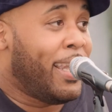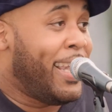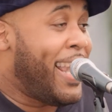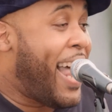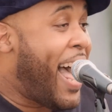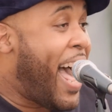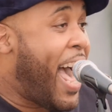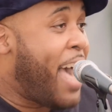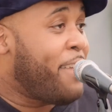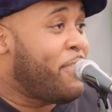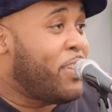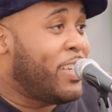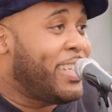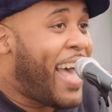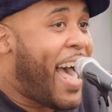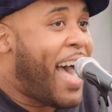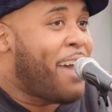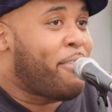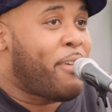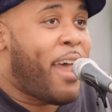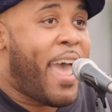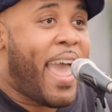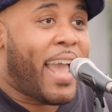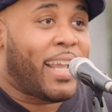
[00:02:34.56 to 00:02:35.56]
Live and
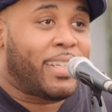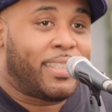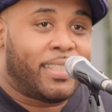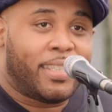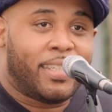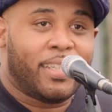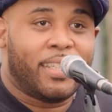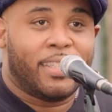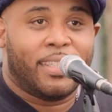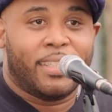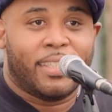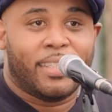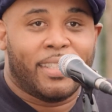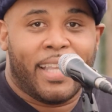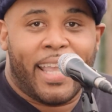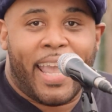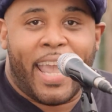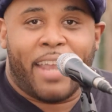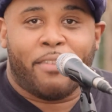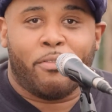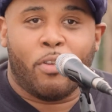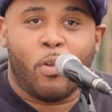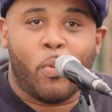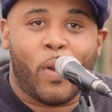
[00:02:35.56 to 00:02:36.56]
direct,
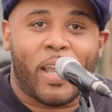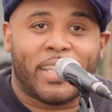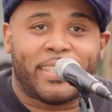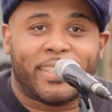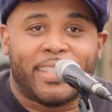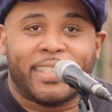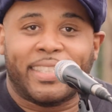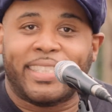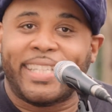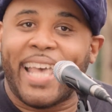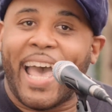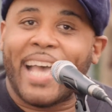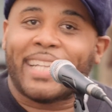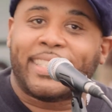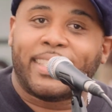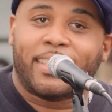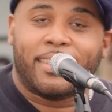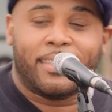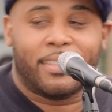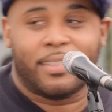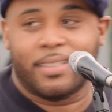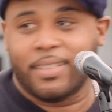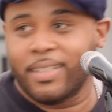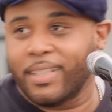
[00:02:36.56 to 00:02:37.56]
Henry Weston
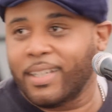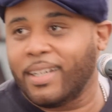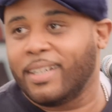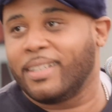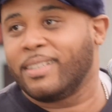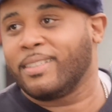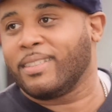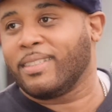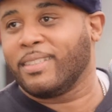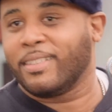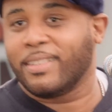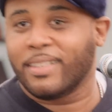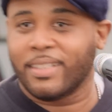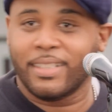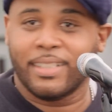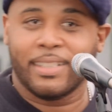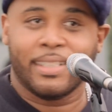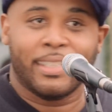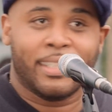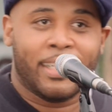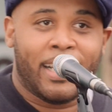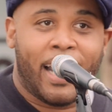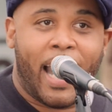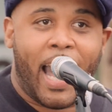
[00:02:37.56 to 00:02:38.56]
sessions.
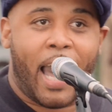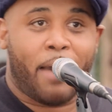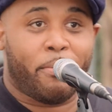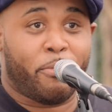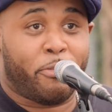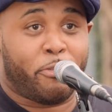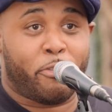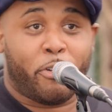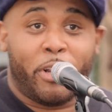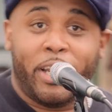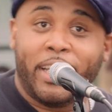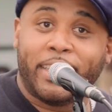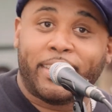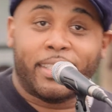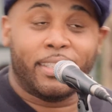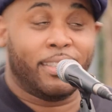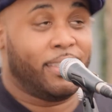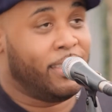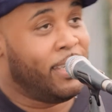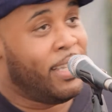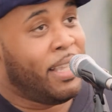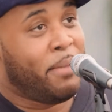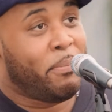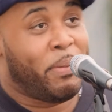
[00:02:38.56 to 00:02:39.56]
I'm freezing,
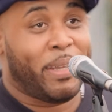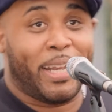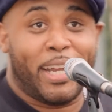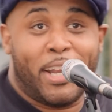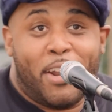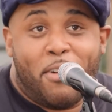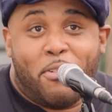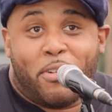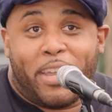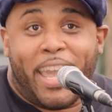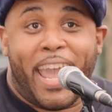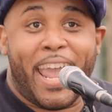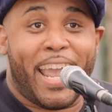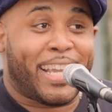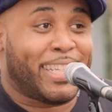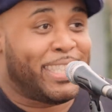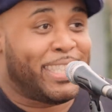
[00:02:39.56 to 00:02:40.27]
but I don't care